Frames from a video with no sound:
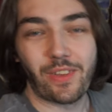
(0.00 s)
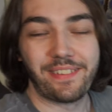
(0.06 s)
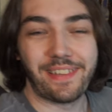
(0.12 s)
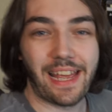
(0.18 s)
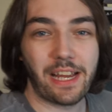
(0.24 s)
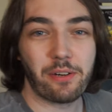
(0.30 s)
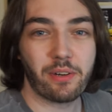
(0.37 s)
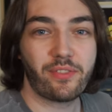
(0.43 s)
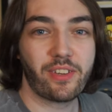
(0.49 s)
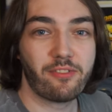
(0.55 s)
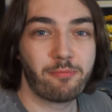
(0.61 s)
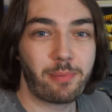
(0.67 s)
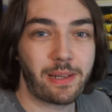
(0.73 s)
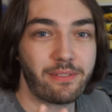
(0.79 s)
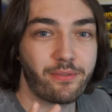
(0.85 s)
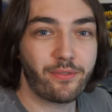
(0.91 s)
Now, if you've
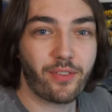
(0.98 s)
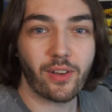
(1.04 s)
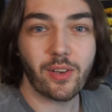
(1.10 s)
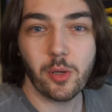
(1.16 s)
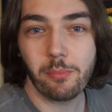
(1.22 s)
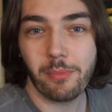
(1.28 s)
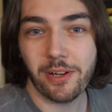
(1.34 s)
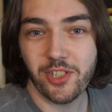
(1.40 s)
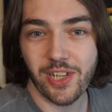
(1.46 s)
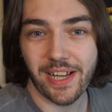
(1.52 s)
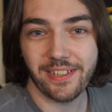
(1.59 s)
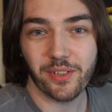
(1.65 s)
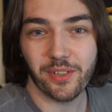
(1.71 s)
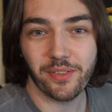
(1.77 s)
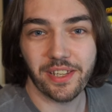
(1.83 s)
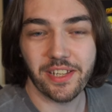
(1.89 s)
been following my
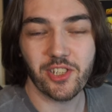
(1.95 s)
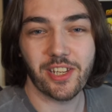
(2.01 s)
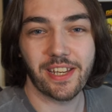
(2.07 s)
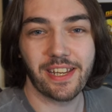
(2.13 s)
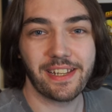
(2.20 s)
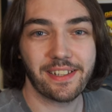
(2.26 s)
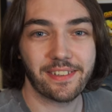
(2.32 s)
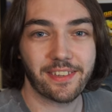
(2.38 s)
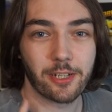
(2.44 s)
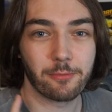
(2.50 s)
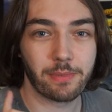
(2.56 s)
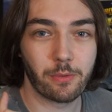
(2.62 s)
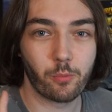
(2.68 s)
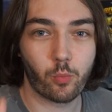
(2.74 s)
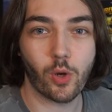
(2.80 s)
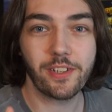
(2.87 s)
channel this year, there'll
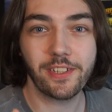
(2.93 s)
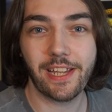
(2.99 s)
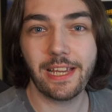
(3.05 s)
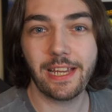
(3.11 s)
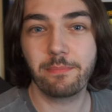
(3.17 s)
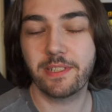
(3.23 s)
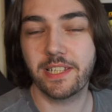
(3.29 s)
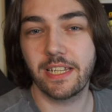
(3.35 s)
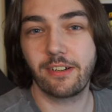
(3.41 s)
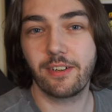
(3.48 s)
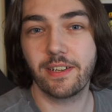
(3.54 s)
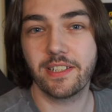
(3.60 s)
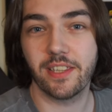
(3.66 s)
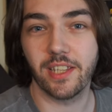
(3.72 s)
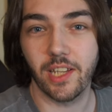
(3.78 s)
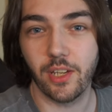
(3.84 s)
be one game
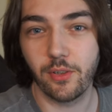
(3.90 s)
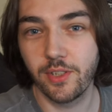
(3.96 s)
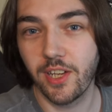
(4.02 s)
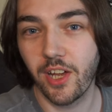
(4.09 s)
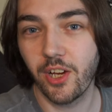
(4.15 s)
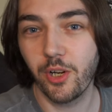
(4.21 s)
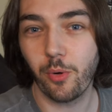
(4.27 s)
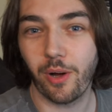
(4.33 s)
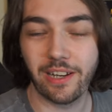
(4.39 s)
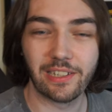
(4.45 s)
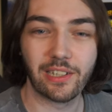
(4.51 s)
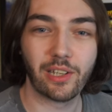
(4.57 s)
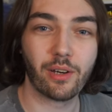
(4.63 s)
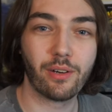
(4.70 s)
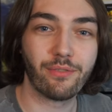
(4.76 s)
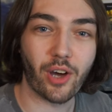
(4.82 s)
series that you know I
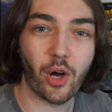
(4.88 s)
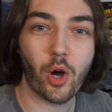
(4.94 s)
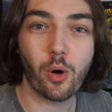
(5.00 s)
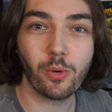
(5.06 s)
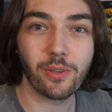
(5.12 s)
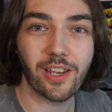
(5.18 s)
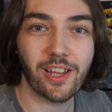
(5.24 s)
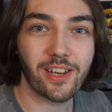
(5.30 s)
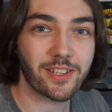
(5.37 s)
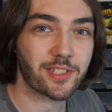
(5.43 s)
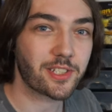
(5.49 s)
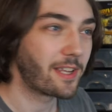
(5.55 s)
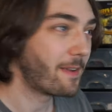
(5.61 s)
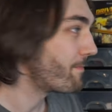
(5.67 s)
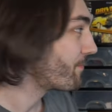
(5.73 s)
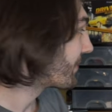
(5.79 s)
love a whole lot.